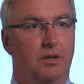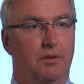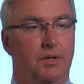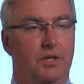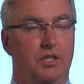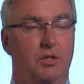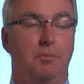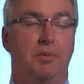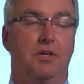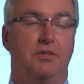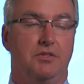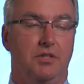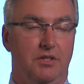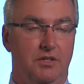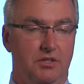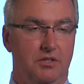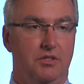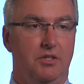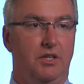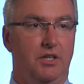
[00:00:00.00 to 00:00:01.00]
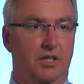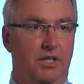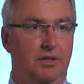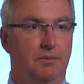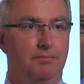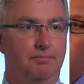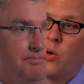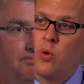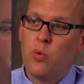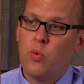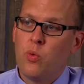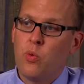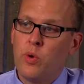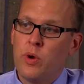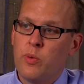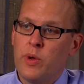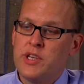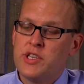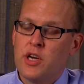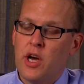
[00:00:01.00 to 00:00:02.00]
It depends on the study.
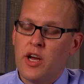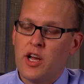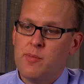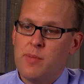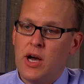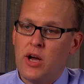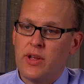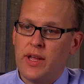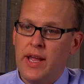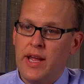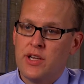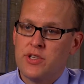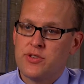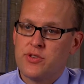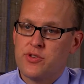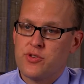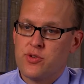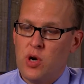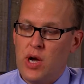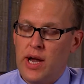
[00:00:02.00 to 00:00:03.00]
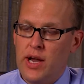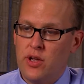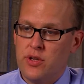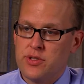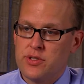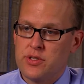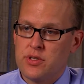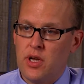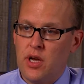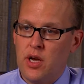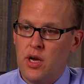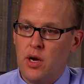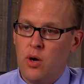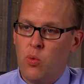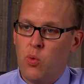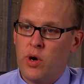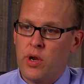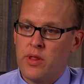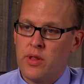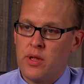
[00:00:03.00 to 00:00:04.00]
When we talk about cancer trials,
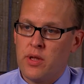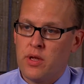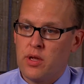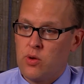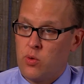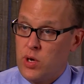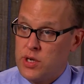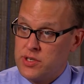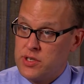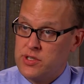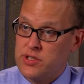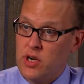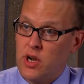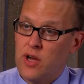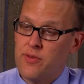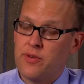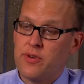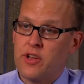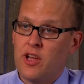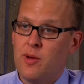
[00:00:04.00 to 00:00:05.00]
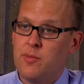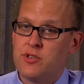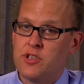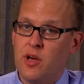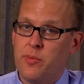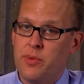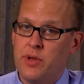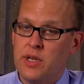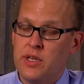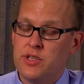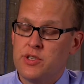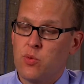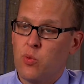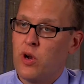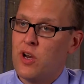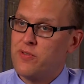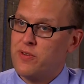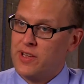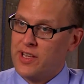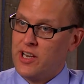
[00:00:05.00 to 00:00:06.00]
one of the questions that often comes up is,
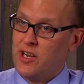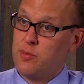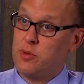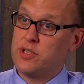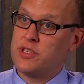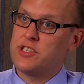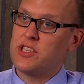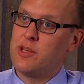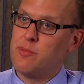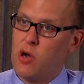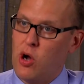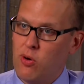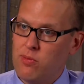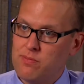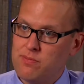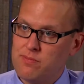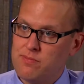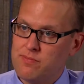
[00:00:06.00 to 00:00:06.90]
what if I get a placebo?